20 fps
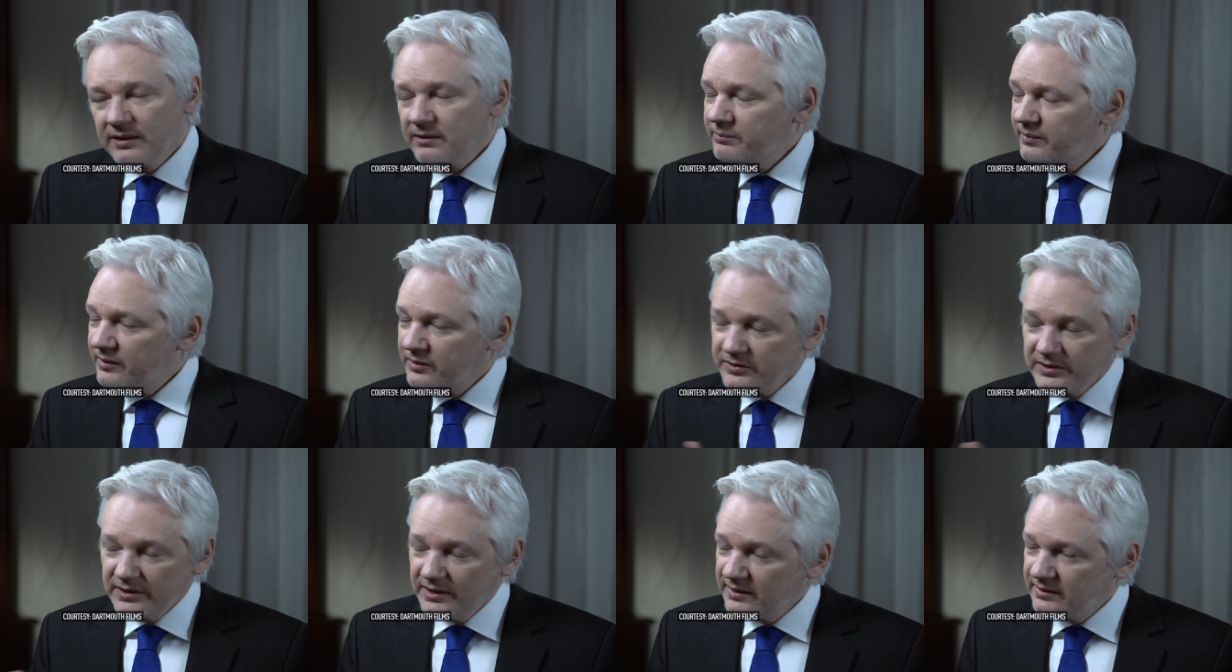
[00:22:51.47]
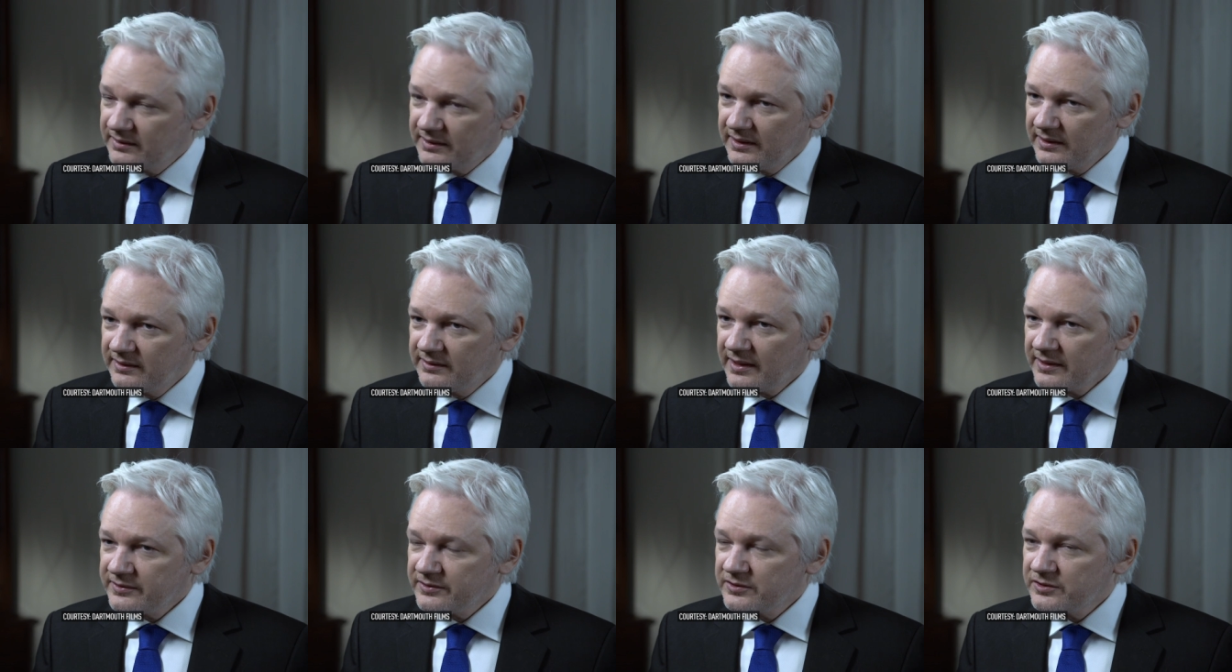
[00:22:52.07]
Because it
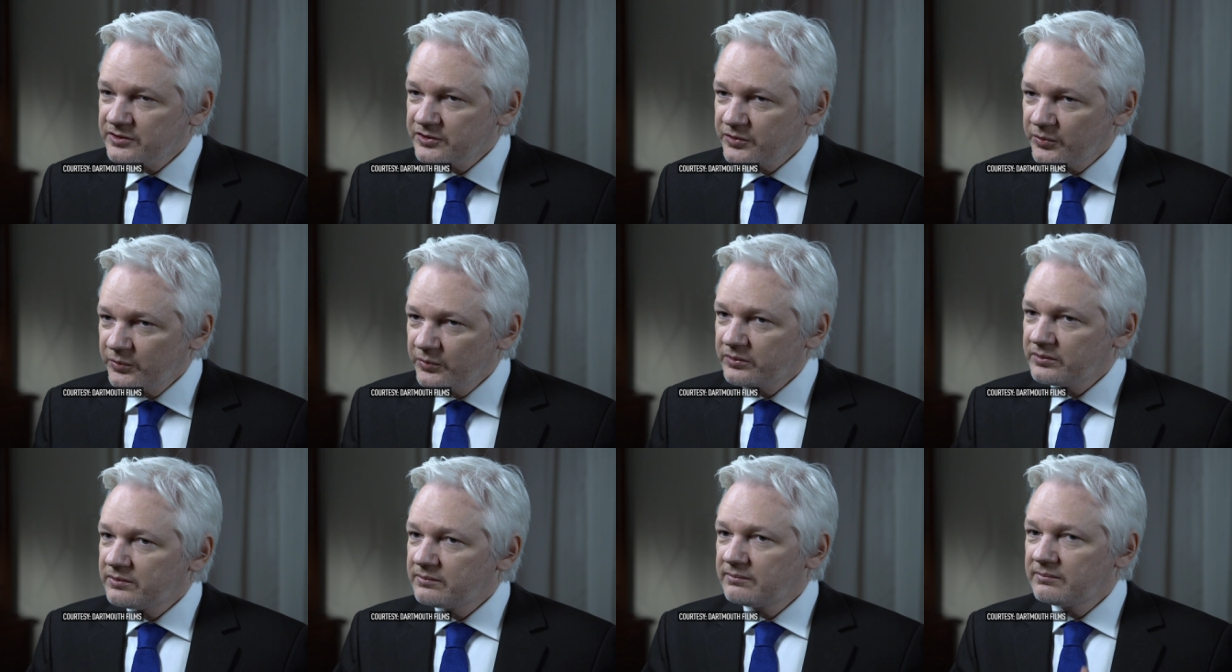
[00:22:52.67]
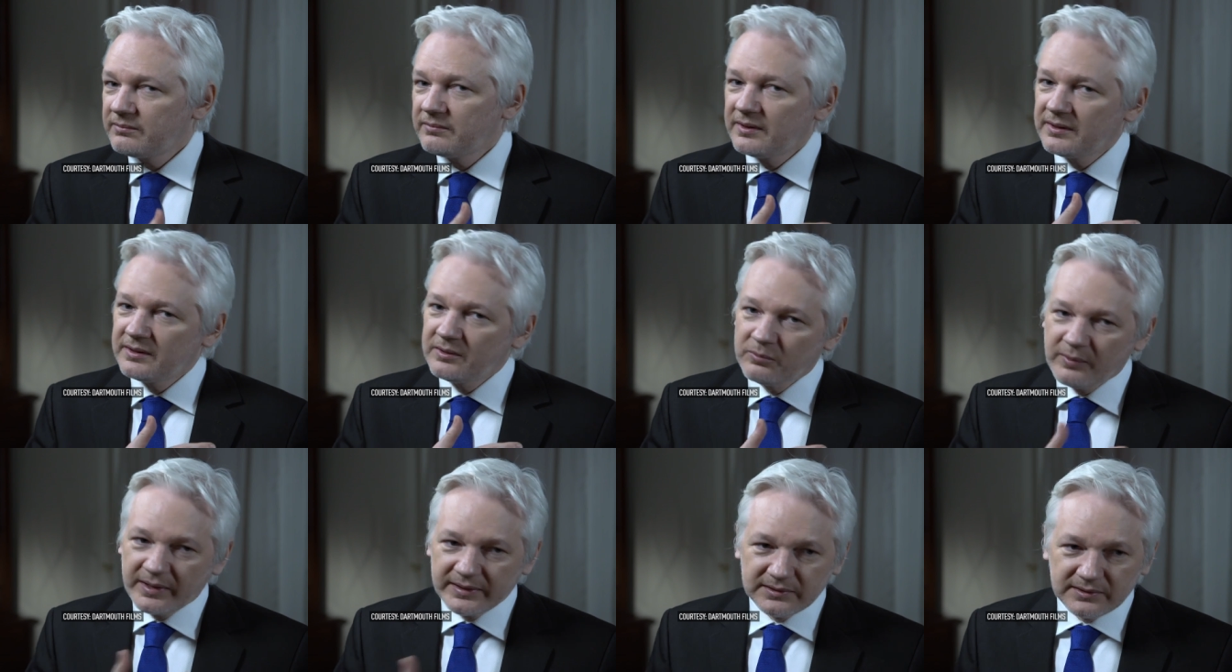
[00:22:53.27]
doesn't suit the
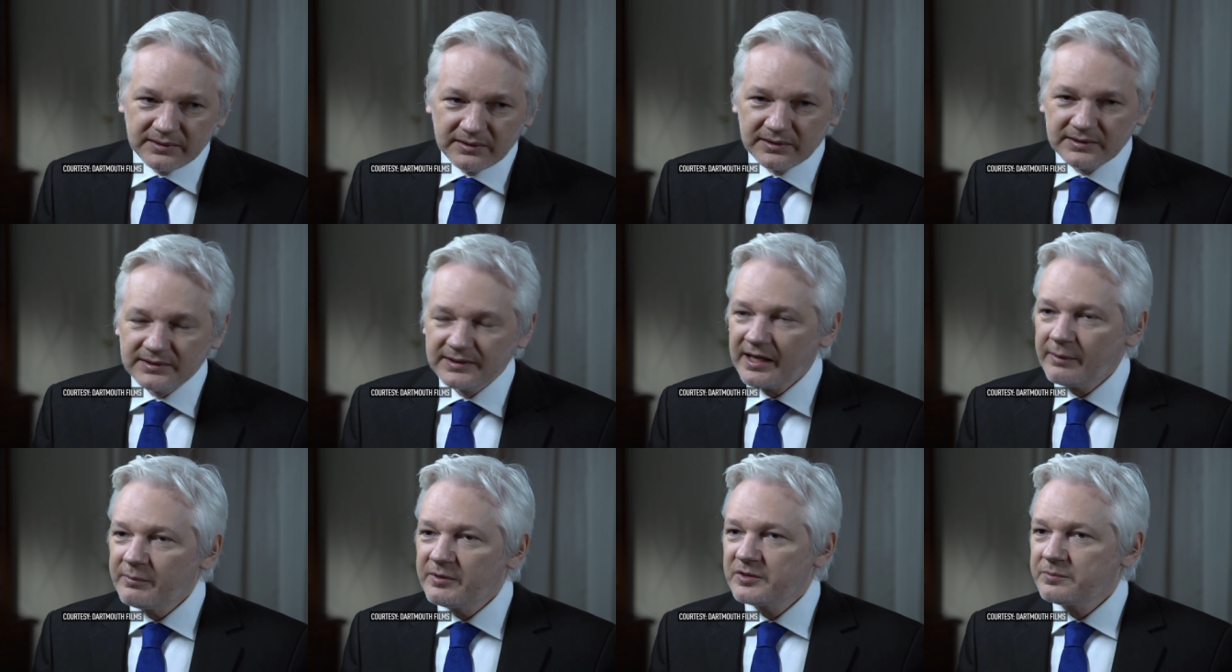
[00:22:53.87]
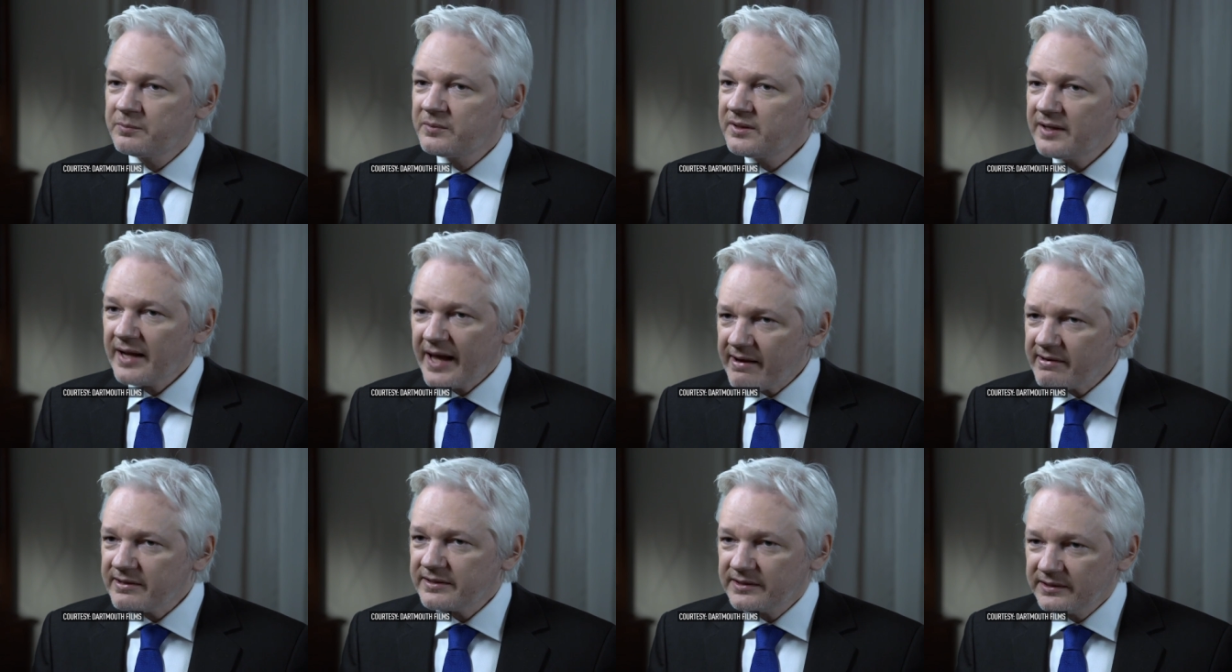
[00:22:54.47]
Western establishment
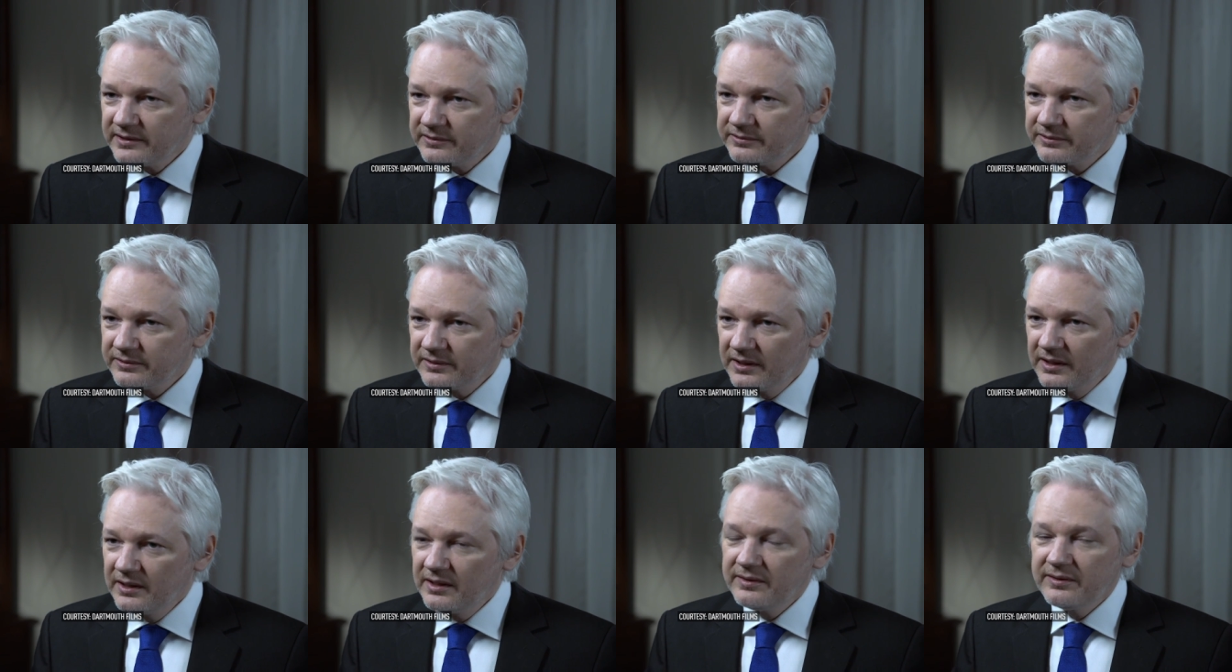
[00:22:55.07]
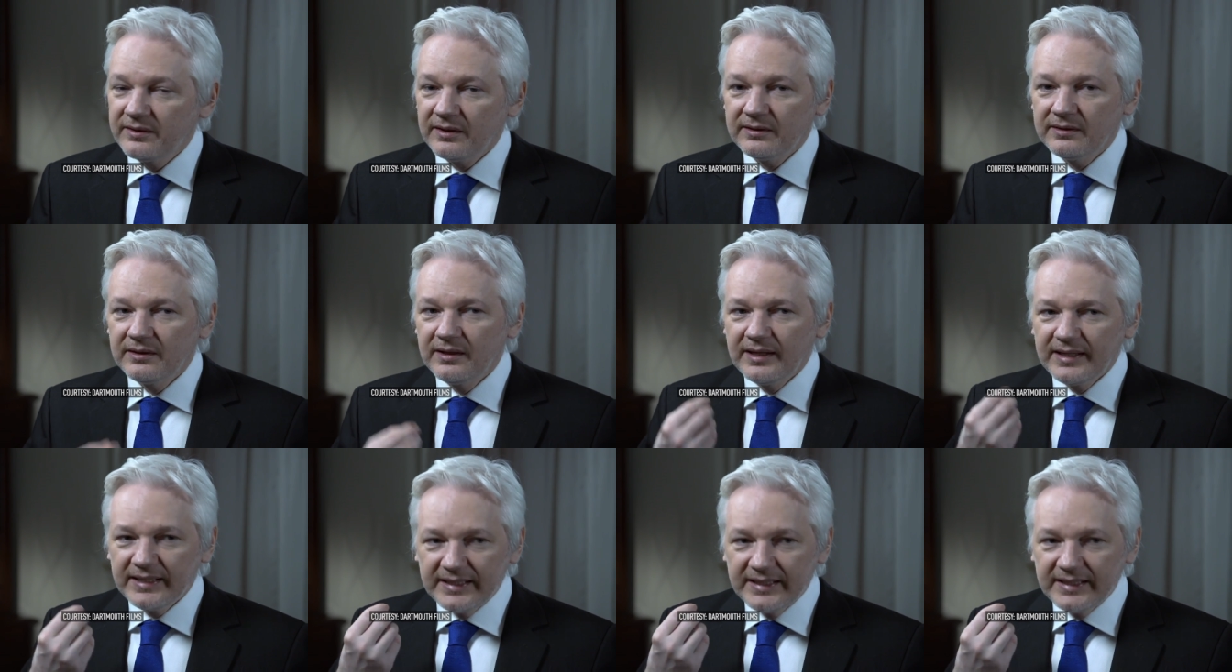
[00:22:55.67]
narrative that,